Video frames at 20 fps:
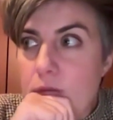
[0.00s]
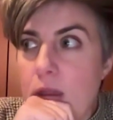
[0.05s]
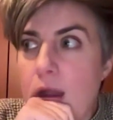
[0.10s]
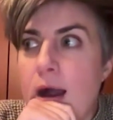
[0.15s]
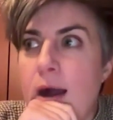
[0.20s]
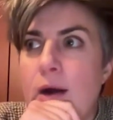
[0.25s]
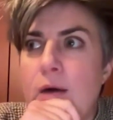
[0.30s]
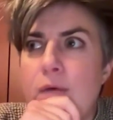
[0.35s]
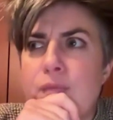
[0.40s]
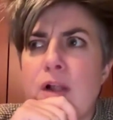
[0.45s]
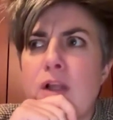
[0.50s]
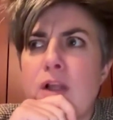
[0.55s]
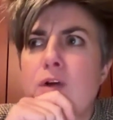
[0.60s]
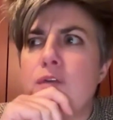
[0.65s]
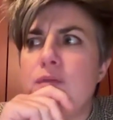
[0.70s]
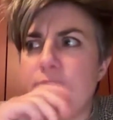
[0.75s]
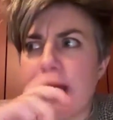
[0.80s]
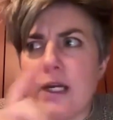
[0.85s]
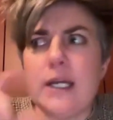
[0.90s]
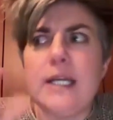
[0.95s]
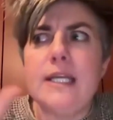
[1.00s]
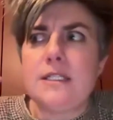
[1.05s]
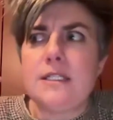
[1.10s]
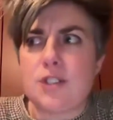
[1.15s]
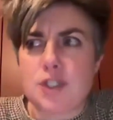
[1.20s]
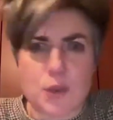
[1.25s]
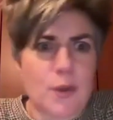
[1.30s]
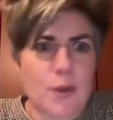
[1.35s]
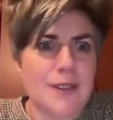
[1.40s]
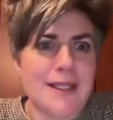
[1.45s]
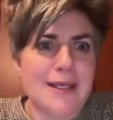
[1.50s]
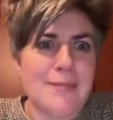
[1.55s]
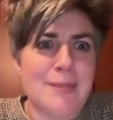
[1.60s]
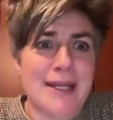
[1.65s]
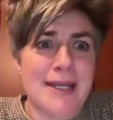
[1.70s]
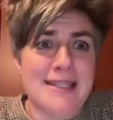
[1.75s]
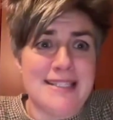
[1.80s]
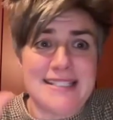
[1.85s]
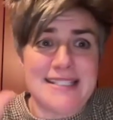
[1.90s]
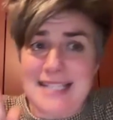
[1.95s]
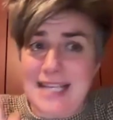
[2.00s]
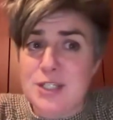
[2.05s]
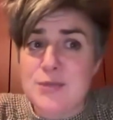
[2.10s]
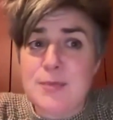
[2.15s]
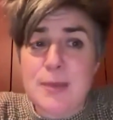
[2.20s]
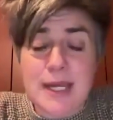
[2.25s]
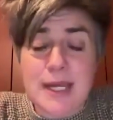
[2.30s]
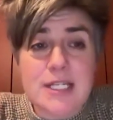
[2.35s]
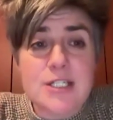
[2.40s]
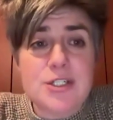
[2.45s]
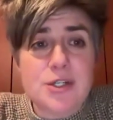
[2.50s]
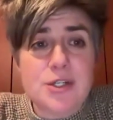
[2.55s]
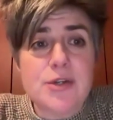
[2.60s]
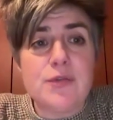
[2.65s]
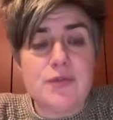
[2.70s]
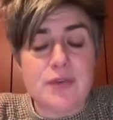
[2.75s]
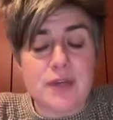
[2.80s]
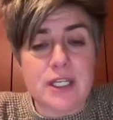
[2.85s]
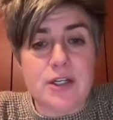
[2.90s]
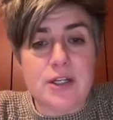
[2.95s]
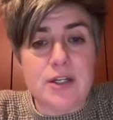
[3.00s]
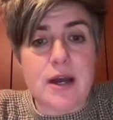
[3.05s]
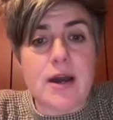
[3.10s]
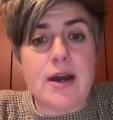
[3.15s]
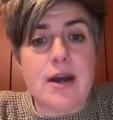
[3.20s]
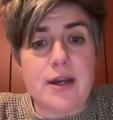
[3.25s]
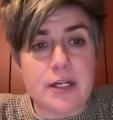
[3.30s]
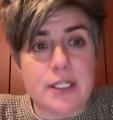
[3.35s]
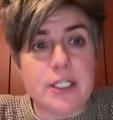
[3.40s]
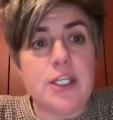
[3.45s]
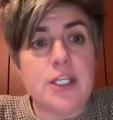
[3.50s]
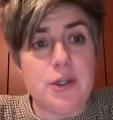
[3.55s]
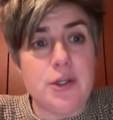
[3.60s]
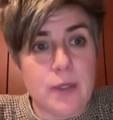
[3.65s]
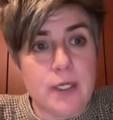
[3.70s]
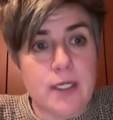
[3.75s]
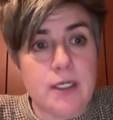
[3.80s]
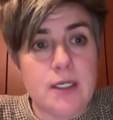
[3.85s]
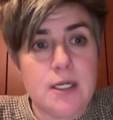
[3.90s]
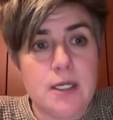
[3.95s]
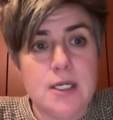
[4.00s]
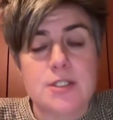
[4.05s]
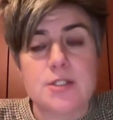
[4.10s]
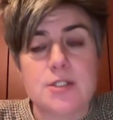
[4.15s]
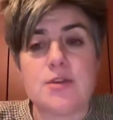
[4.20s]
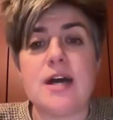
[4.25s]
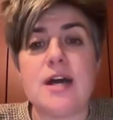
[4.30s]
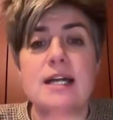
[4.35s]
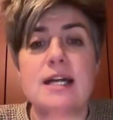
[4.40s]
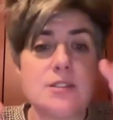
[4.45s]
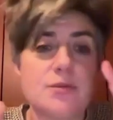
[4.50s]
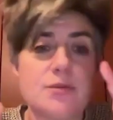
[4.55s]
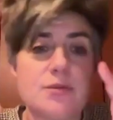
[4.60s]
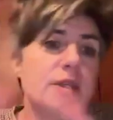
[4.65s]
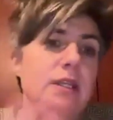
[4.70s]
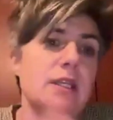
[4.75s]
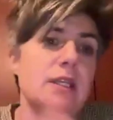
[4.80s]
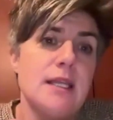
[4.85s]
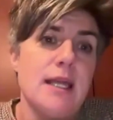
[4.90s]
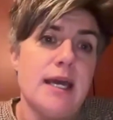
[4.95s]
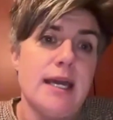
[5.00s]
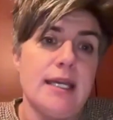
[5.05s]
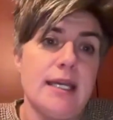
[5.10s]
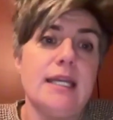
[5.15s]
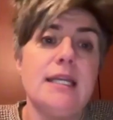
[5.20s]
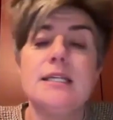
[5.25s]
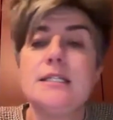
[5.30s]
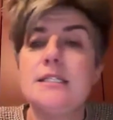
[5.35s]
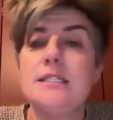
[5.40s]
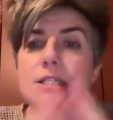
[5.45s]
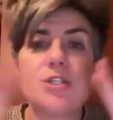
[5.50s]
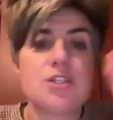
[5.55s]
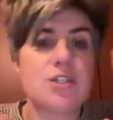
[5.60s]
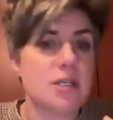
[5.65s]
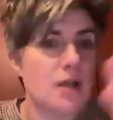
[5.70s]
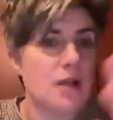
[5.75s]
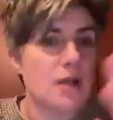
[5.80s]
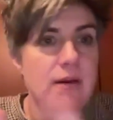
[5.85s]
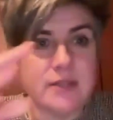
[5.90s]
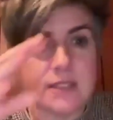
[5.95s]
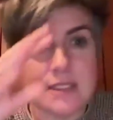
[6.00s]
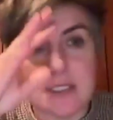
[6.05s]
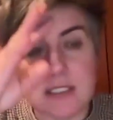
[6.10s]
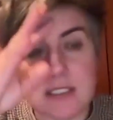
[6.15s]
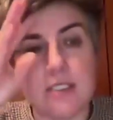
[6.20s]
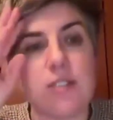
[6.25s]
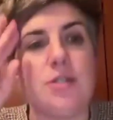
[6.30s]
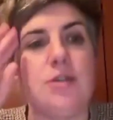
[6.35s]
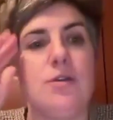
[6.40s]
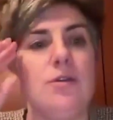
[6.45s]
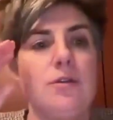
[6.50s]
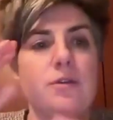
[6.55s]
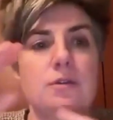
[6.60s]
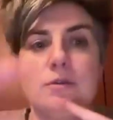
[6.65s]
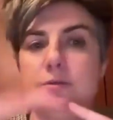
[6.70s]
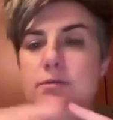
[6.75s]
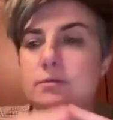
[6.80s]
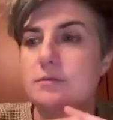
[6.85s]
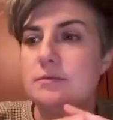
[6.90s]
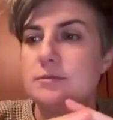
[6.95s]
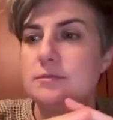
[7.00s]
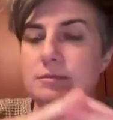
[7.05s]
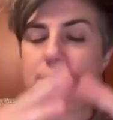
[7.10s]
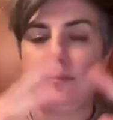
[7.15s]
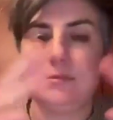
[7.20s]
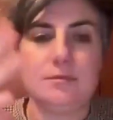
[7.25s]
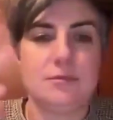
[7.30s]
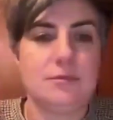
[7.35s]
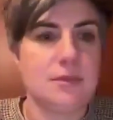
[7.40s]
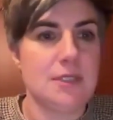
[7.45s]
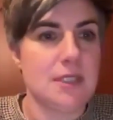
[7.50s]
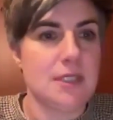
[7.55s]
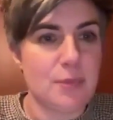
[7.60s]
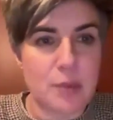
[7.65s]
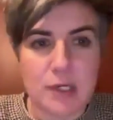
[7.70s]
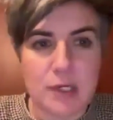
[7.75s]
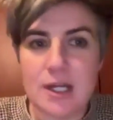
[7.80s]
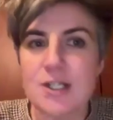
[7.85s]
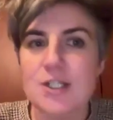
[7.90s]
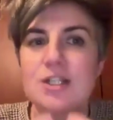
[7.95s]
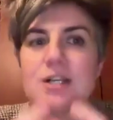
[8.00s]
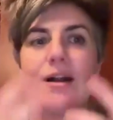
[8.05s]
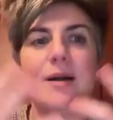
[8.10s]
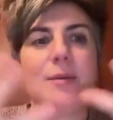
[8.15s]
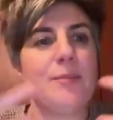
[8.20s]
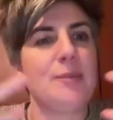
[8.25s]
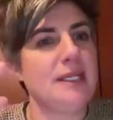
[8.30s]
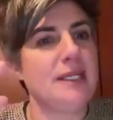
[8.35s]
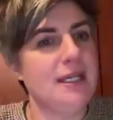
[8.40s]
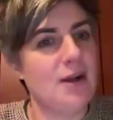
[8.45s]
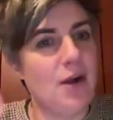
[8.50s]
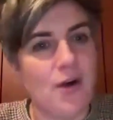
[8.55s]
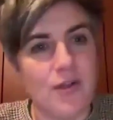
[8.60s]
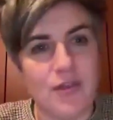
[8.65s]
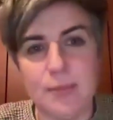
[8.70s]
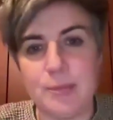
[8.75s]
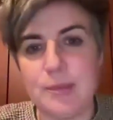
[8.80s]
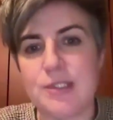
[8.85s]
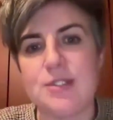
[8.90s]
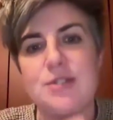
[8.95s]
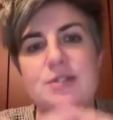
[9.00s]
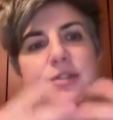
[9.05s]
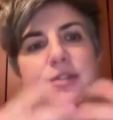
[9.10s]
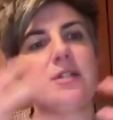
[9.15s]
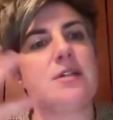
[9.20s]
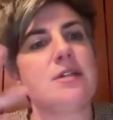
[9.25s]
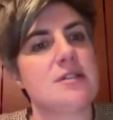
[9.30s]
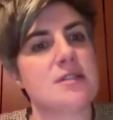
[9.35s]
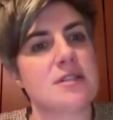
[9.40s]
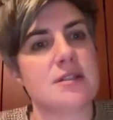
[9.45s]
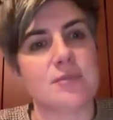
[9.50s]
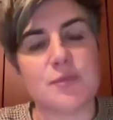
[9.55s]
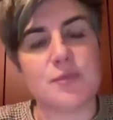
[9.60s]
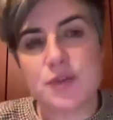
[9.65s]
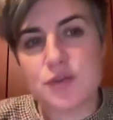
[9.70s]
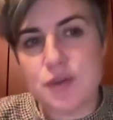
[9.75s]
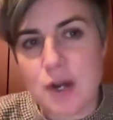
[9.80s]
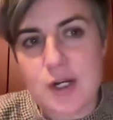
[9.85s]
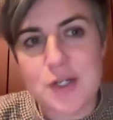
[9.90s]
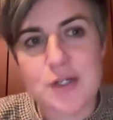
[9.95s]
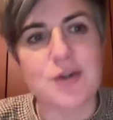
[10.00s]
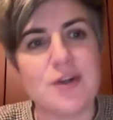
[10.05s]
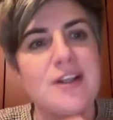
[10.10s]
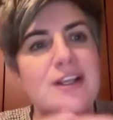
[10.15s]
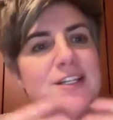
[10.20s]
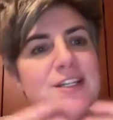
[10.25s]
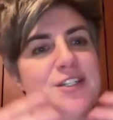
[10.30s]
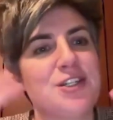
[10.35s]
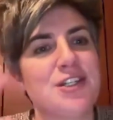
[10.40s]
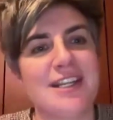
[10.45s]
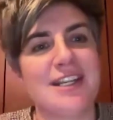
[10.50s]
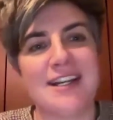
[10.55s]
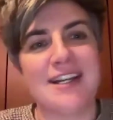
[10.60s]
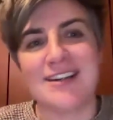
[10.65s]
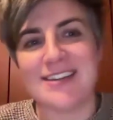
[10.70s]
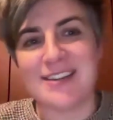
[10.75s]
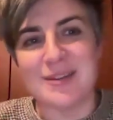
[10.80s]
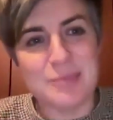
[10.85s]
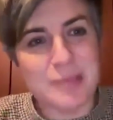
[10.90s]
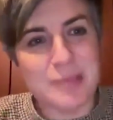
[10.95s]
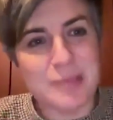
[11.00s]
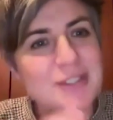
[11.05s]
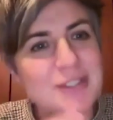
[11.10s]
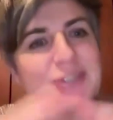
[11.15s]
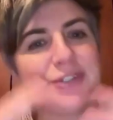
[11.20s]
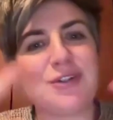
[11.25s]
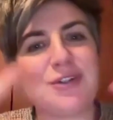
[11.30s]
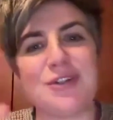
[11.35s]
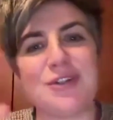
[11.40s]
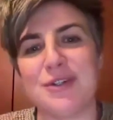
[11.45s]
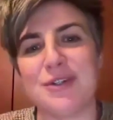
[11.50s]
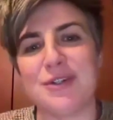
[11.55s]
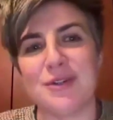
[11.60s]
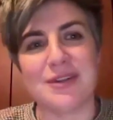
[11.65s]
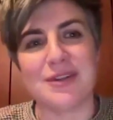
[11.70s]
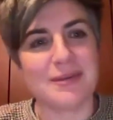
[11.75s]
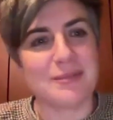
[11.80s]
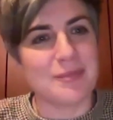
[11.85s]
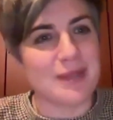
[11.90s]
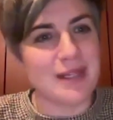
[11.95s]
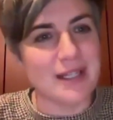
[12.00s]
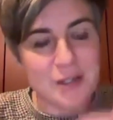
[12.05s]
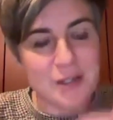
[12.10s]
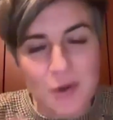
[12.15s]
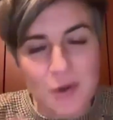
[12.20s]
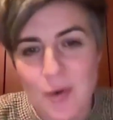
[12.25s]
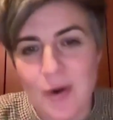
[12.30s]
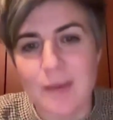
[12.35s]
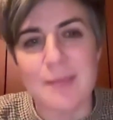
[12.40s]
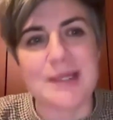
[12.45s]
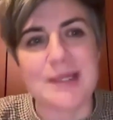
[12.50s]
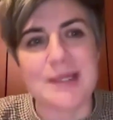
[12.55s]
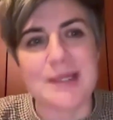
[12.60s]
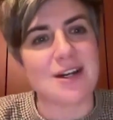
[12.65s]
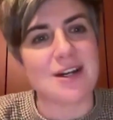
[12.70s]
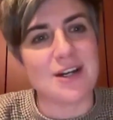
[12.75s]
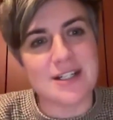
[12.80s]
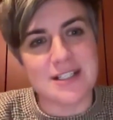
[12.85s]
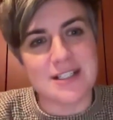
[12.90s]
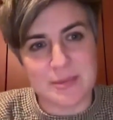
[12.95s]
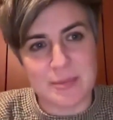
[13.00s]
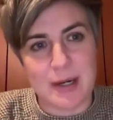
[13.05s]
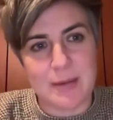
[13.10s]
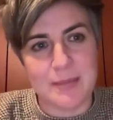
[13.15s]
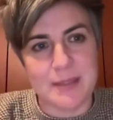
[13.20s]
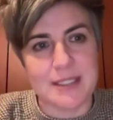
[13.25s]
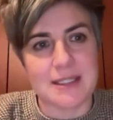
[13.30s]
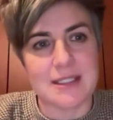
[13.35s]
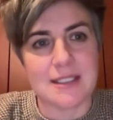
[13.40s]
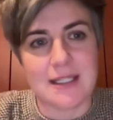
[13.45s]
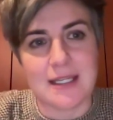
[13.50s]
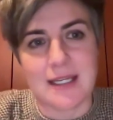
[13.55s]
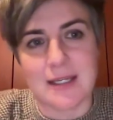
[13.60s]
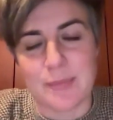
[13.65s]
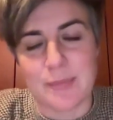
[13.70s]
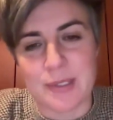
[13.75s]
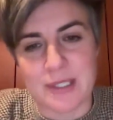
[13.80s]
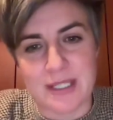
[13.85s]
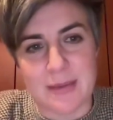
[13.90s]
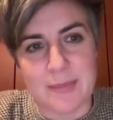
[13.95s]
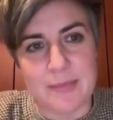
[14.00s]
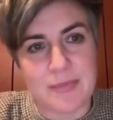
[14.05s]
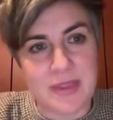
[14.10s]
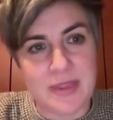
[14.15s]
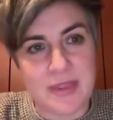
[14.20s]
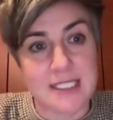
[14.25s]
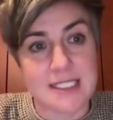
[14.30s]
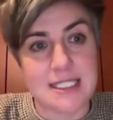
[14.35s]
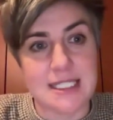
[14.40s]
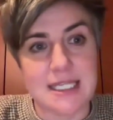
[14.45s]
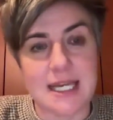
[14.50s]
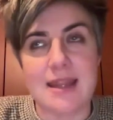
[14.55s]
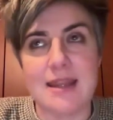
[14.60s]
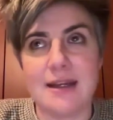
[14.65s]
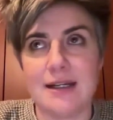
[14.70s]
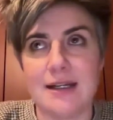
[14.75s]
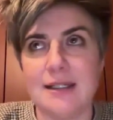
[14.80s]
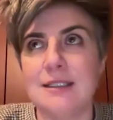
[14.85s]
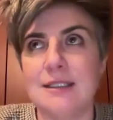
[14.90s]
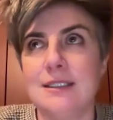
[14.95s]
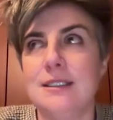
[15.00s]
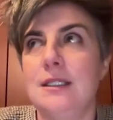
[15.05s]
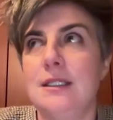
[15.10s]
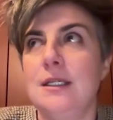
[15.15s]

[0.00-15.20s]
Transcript: Uh, followed very shortly by the stage manager who figured out how to cue it. So that's really like, in addition, obviously, to the production company, all the producers, the structural engineer, the build crew, the enormous art department that like put that thing together.